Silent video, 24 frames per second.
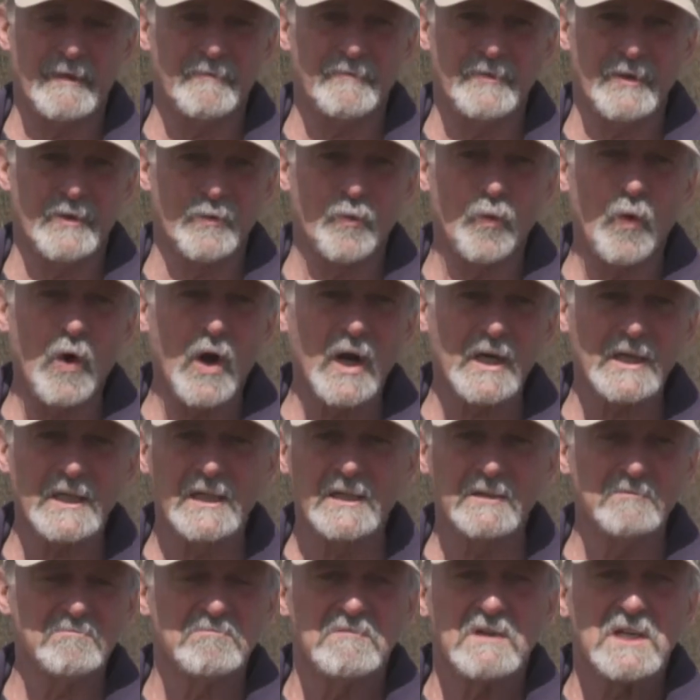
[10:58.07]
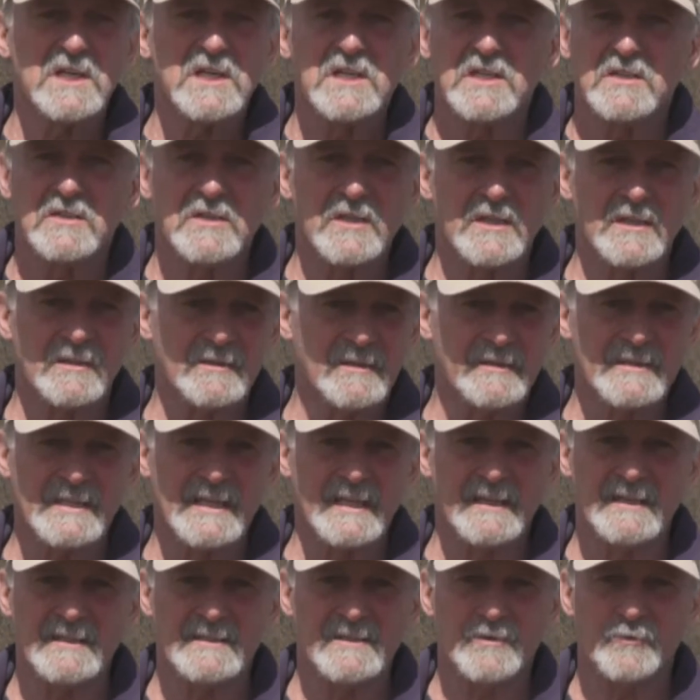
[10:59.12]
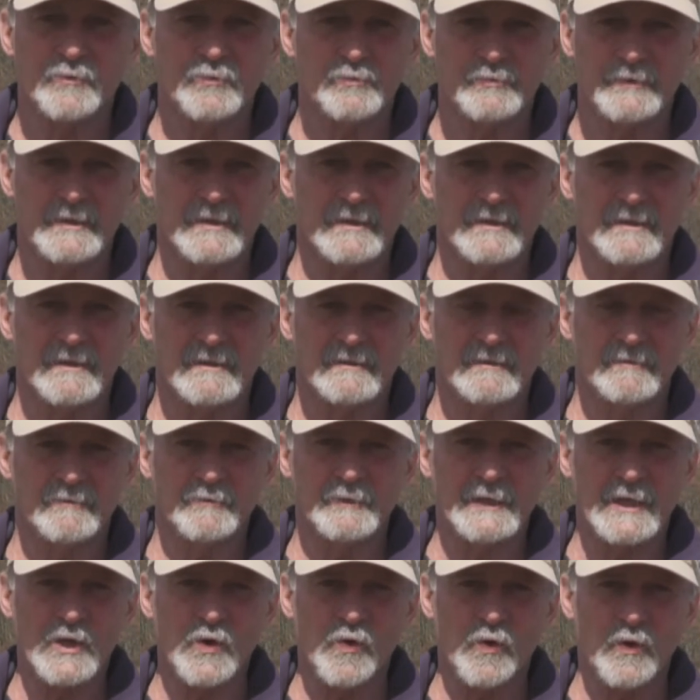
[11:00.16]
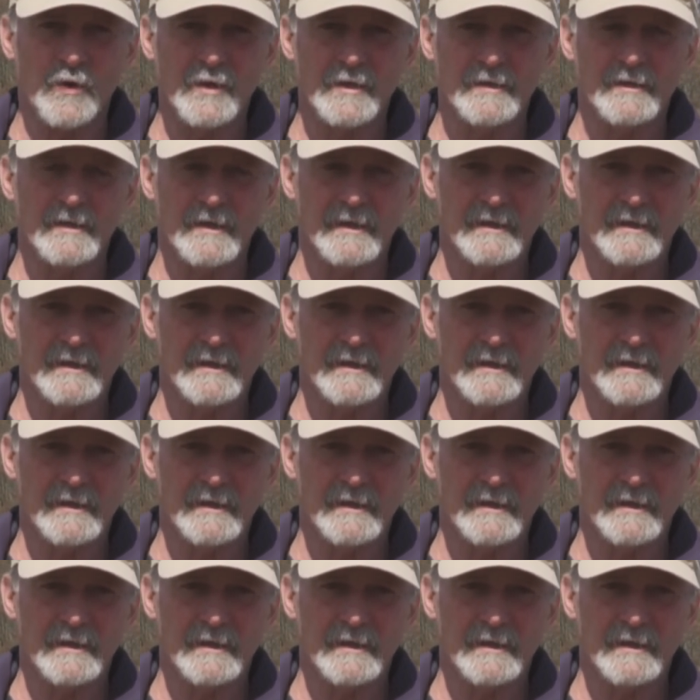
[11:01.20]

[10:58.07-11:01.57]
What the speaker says: if you're walking, you can set it to record